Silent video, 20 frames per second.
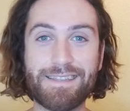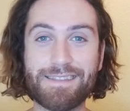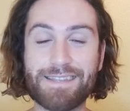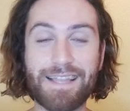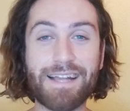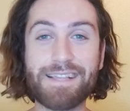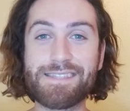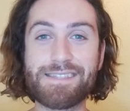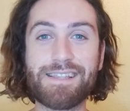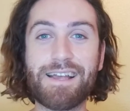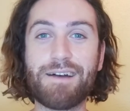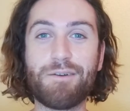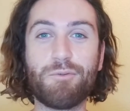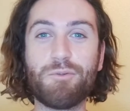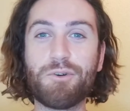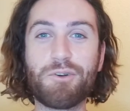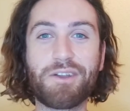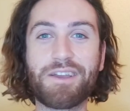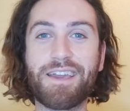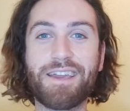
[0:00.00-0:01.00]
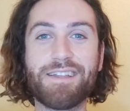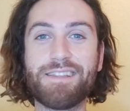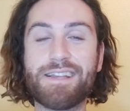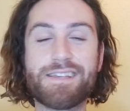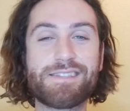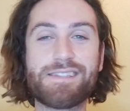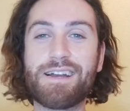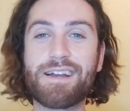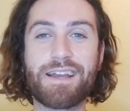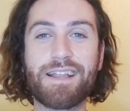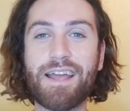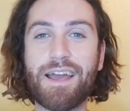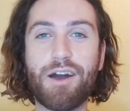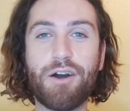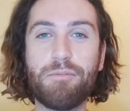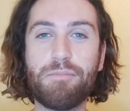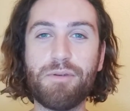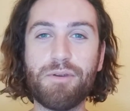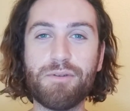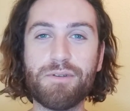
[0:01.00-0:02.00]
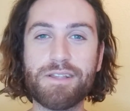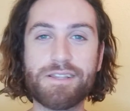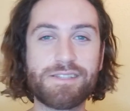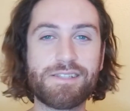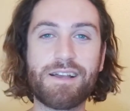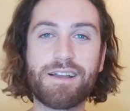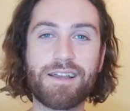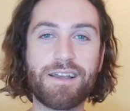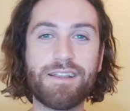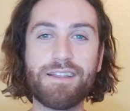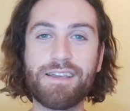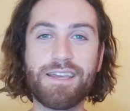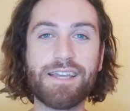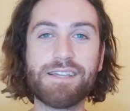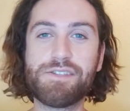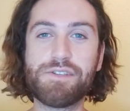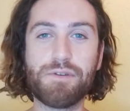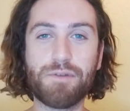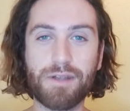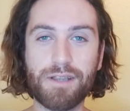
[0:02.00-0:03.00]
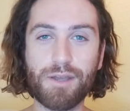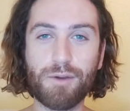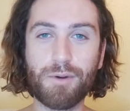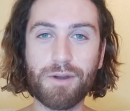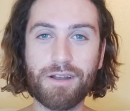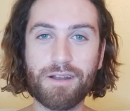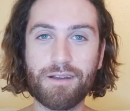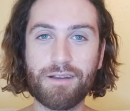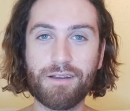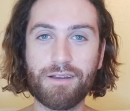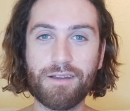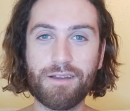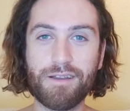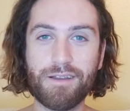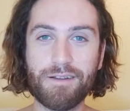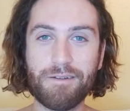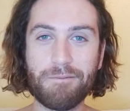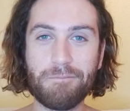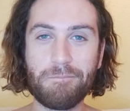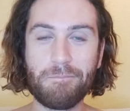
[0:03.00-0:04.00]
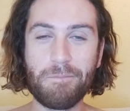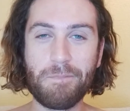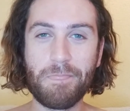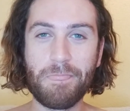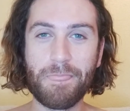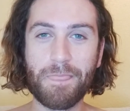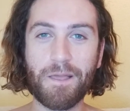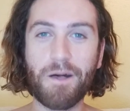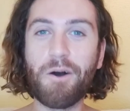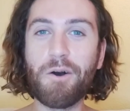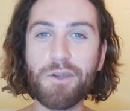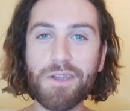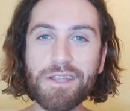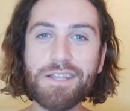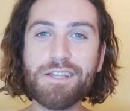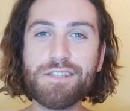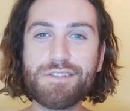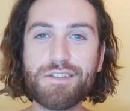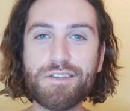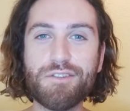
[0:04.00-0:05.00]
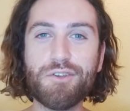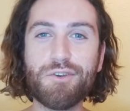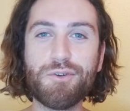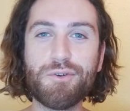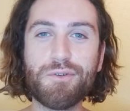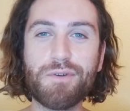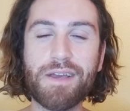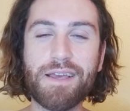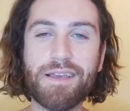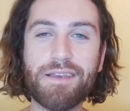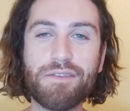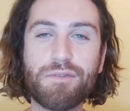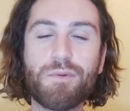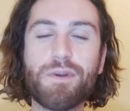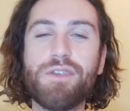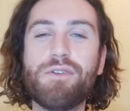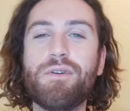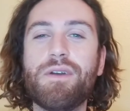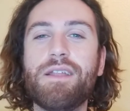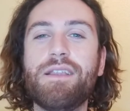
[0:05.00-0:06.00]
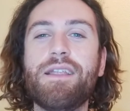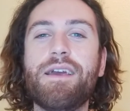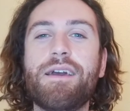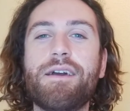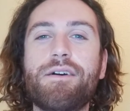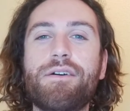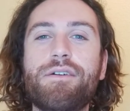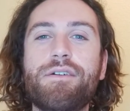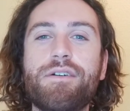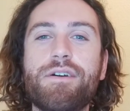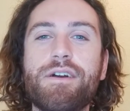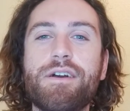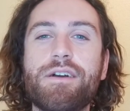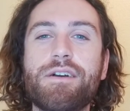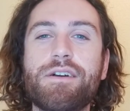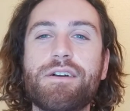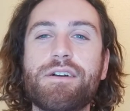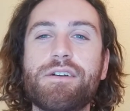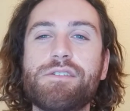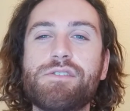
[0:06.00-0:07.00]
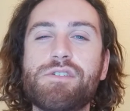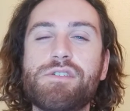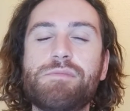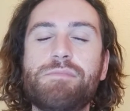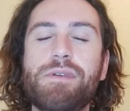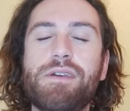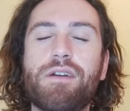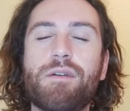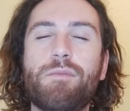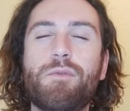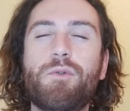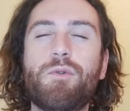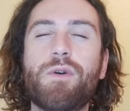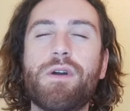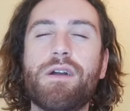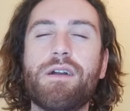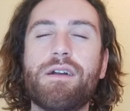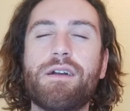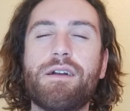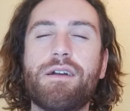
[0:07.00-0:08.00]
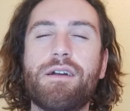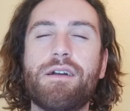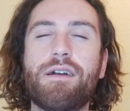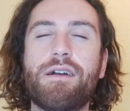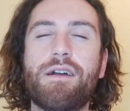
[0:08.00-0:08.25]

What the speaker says: That's not working. That's not gonna help you. It's not gonna get you anywhere. All you need to do is when you inhale, just become aware.